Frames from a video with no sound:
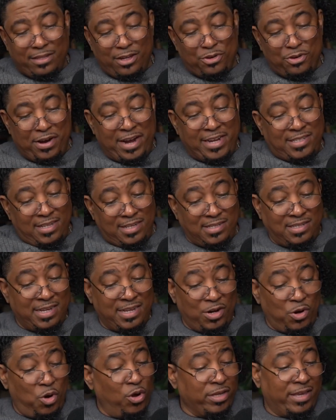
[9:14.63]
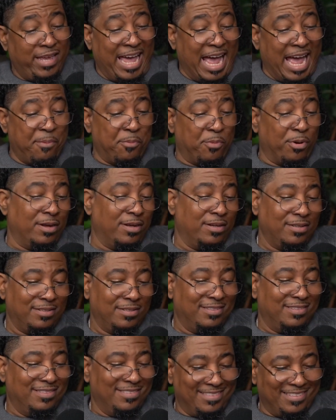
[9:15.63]
Grayson said on camera,
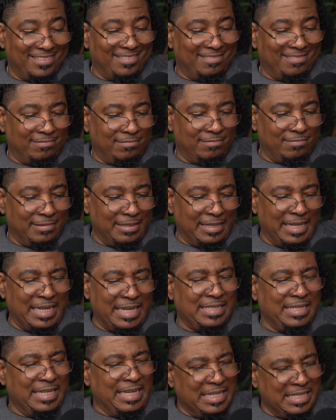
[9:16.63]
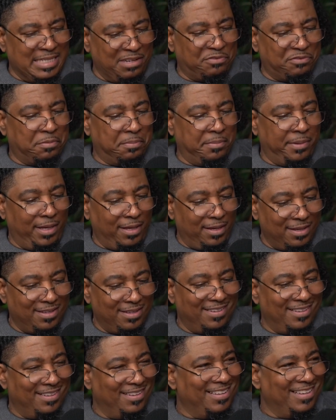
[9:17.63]
it's easy for me
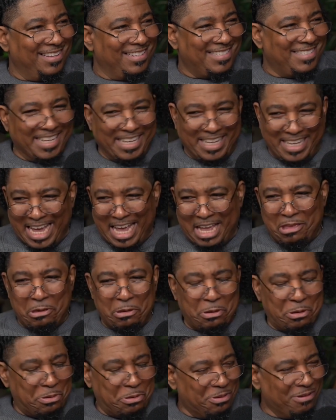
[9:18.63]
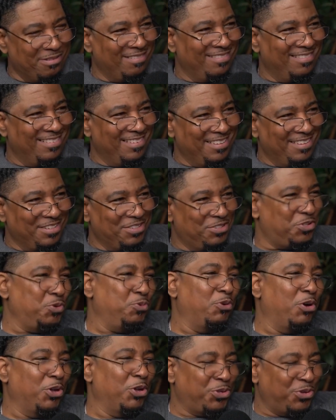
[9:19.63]
to get you
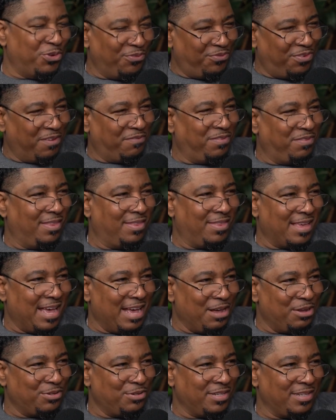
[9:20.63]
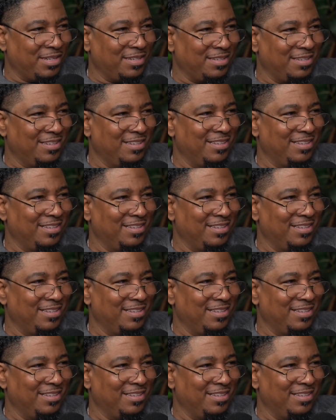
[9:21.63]
250,000,